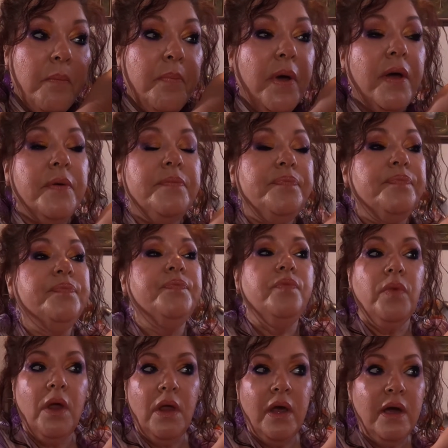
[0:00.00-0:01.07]
But
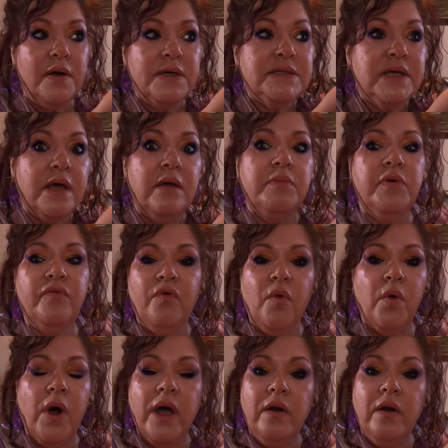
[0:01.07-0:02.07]
like I was saying before,